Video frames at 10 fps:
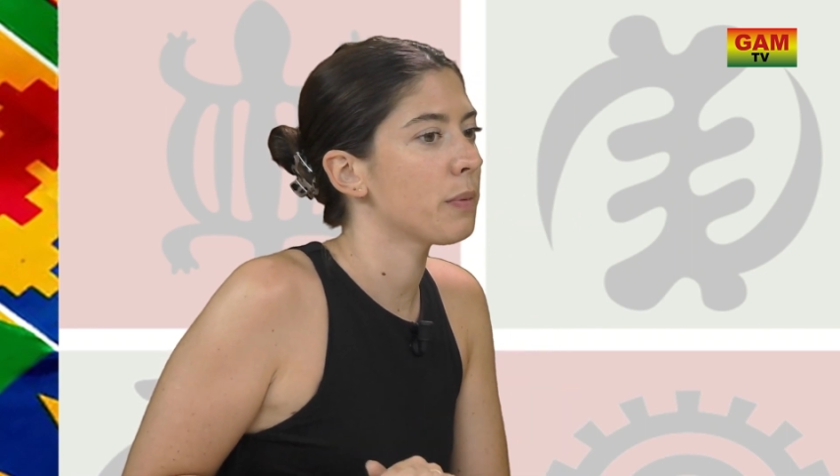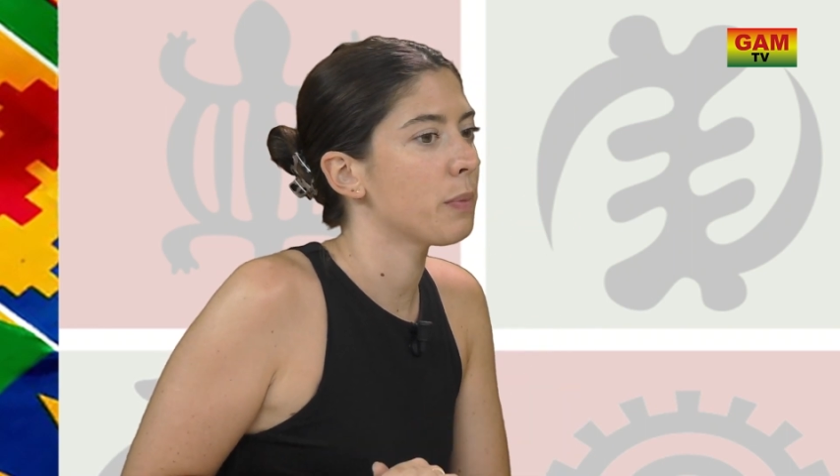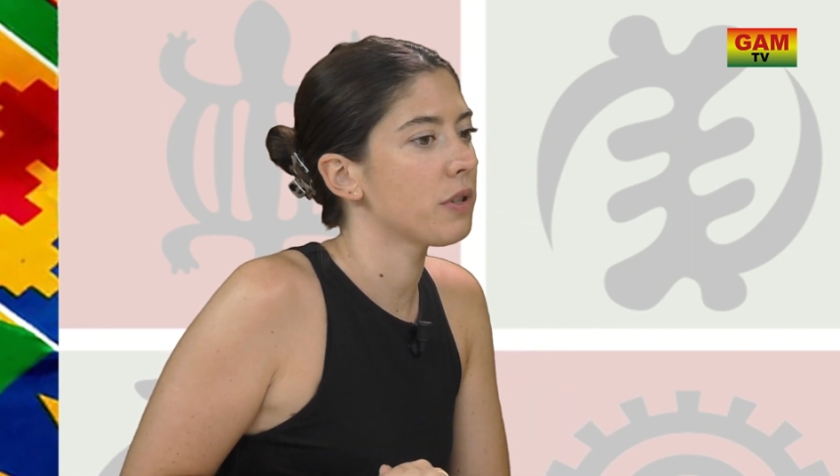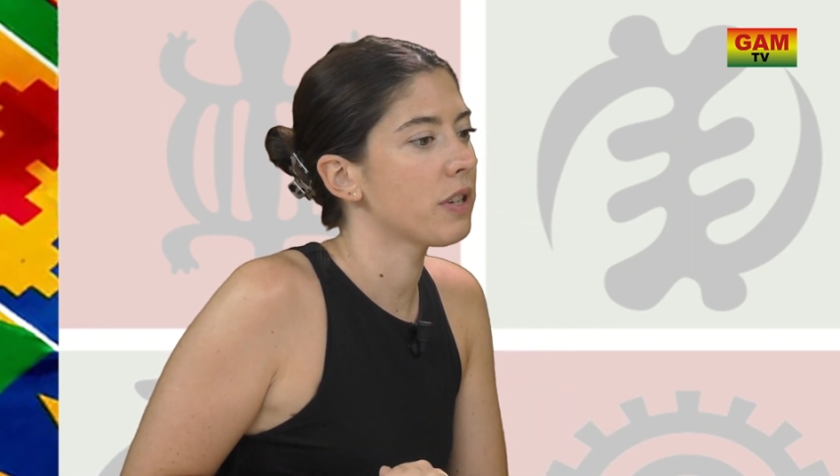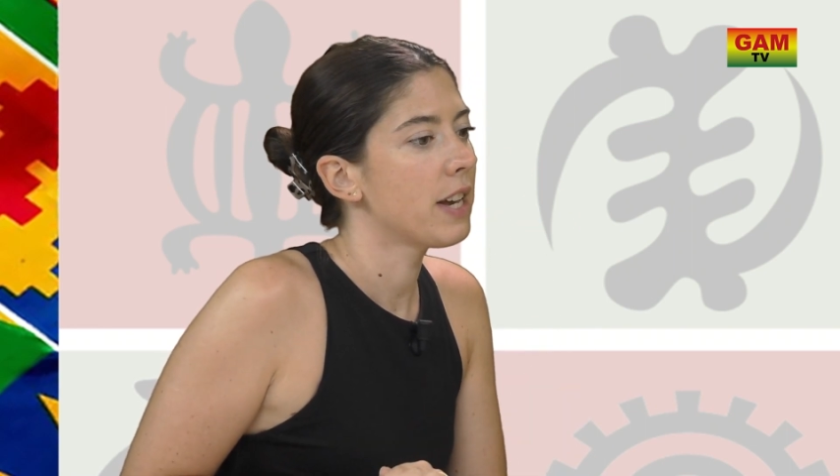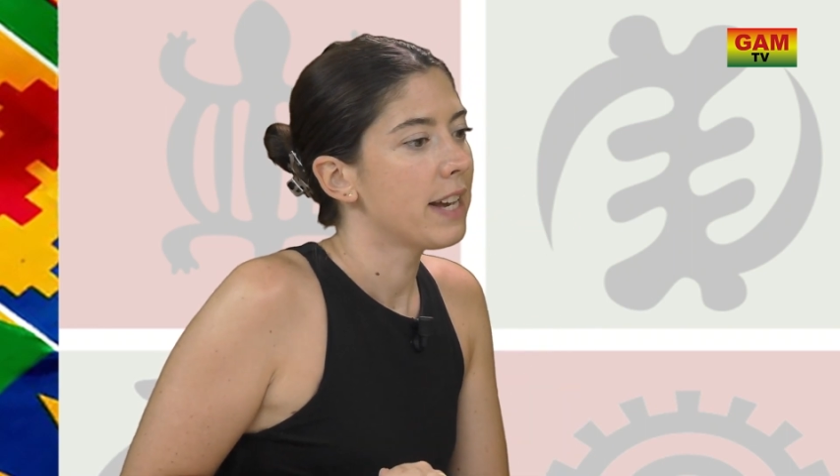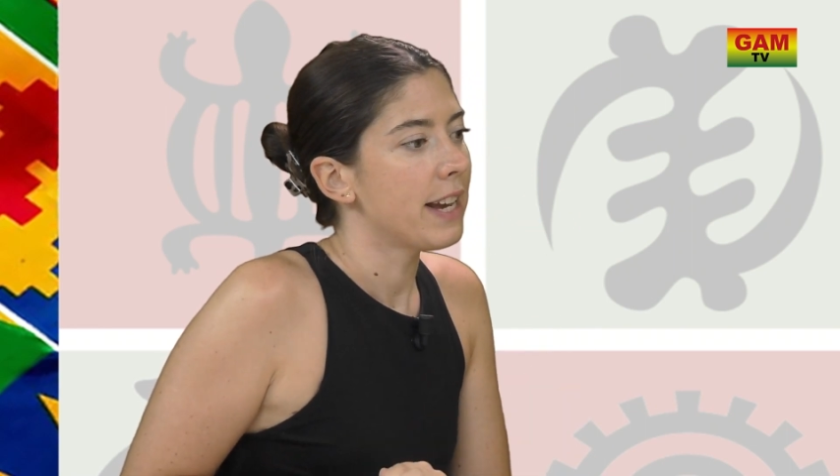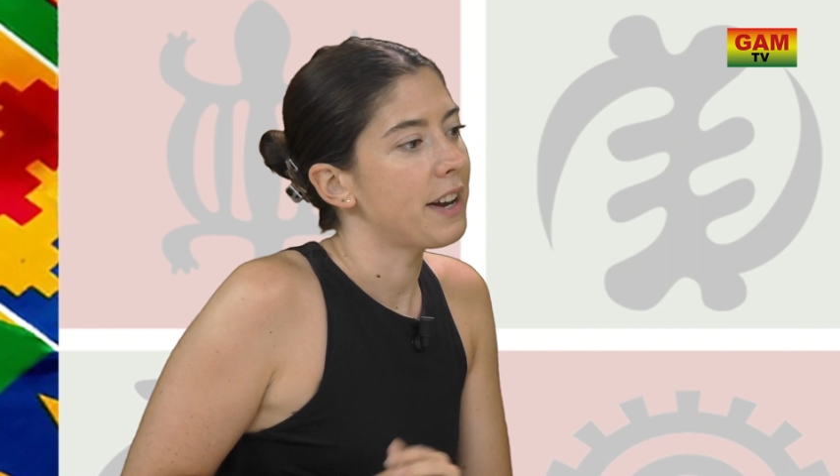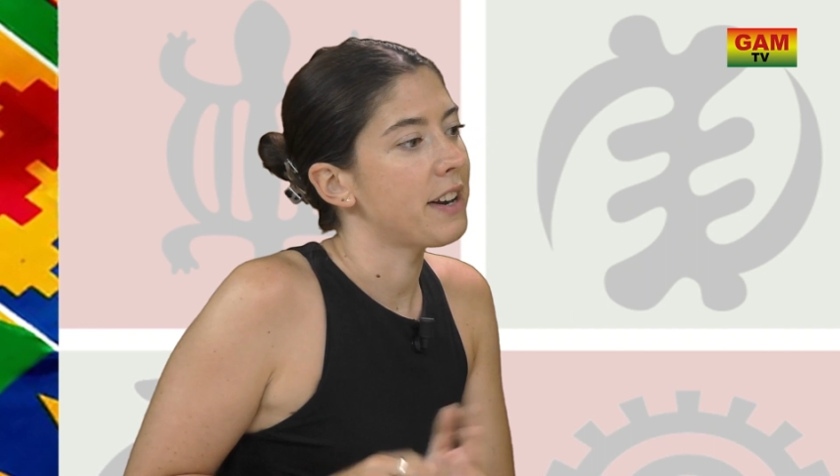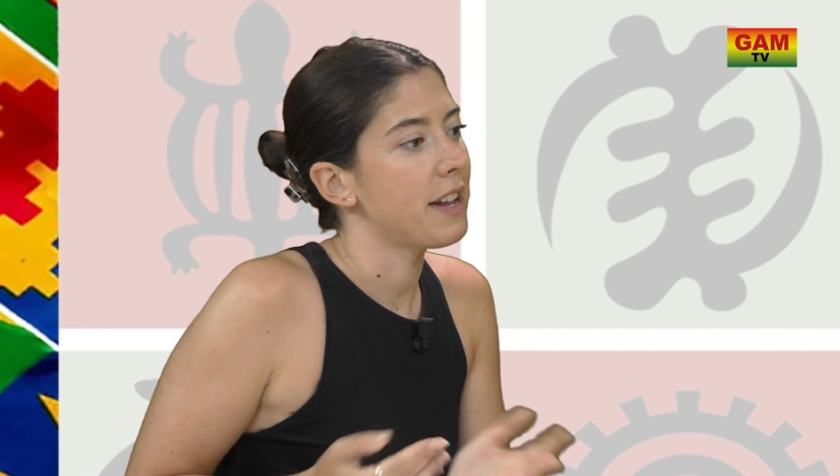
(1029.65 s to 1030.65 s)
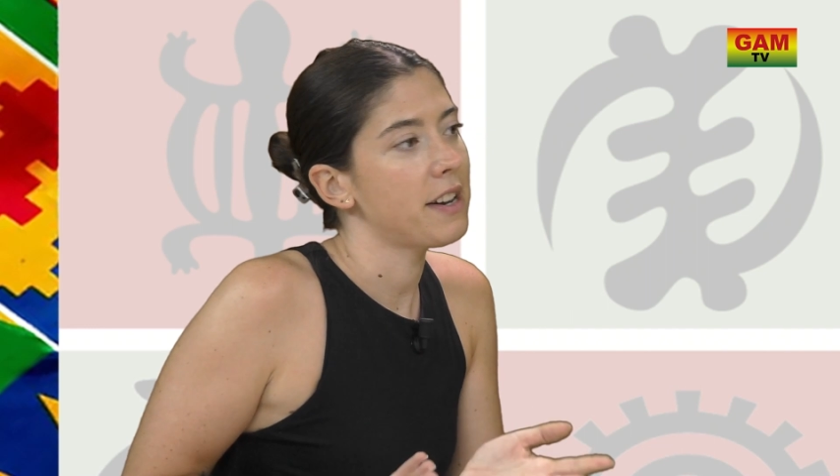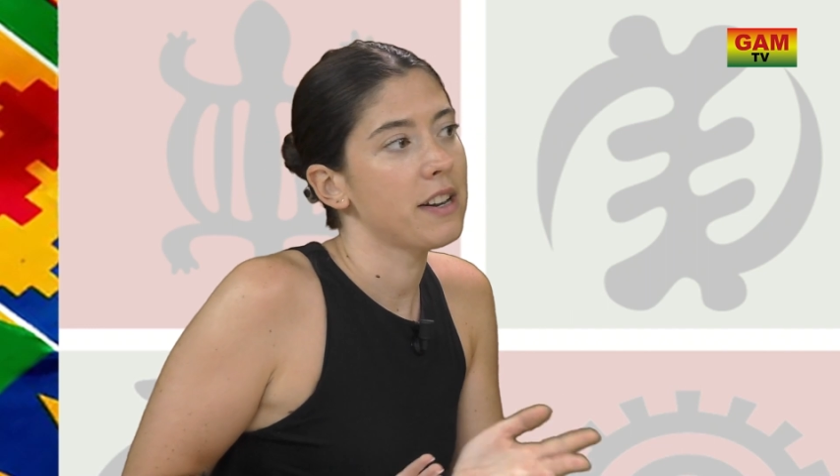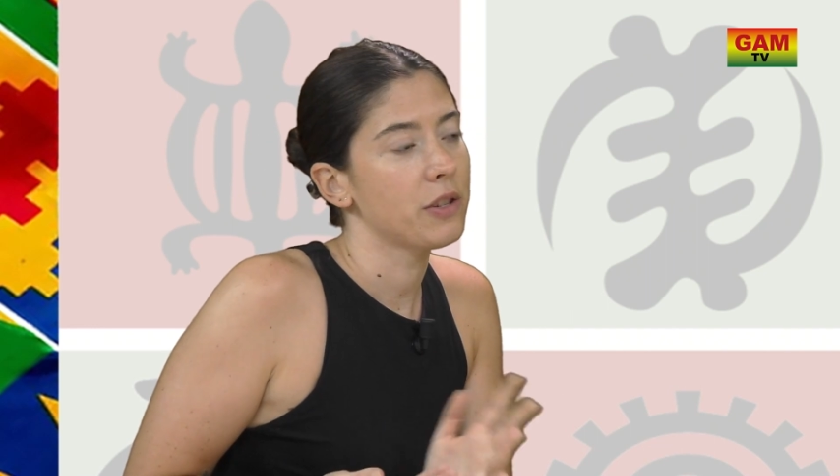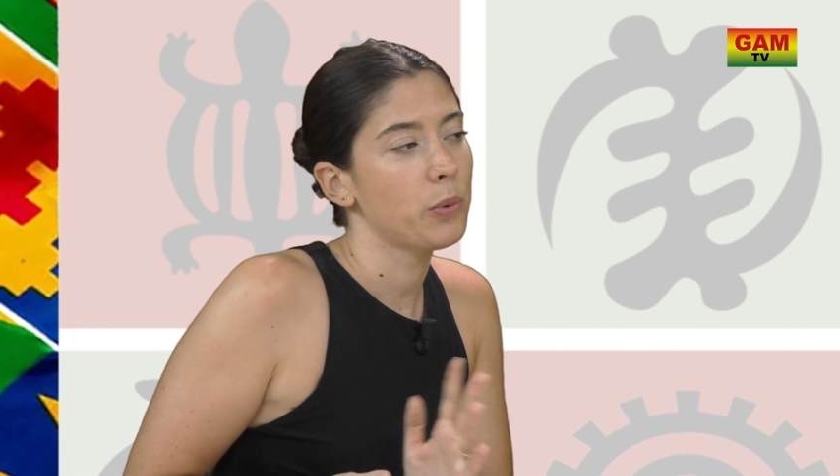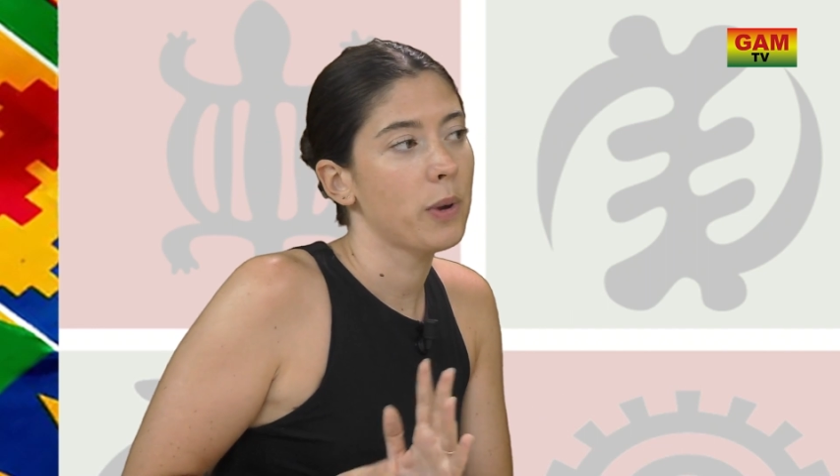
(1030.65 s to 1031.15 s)
But in the
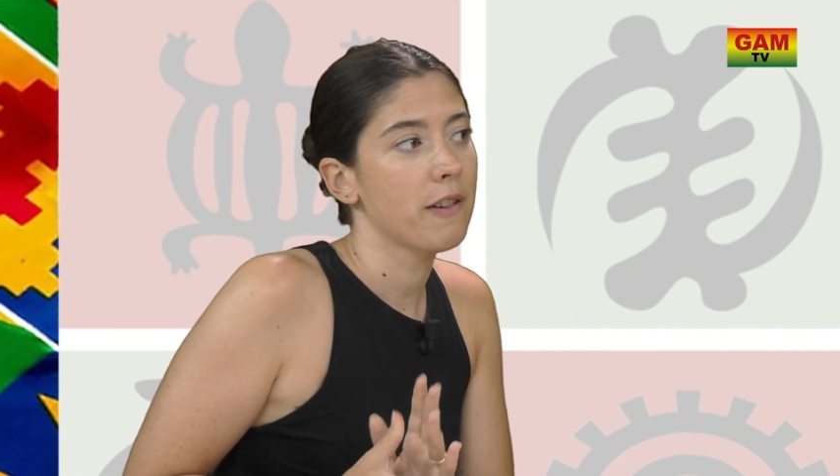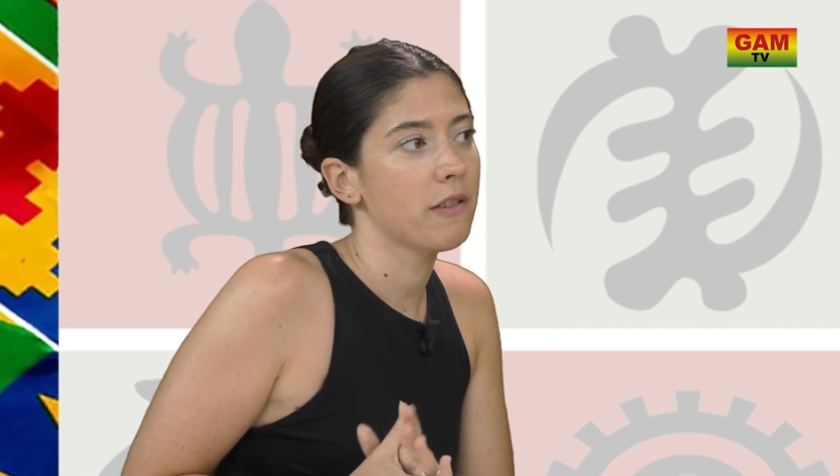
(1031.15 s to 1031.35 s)
Netherlands we have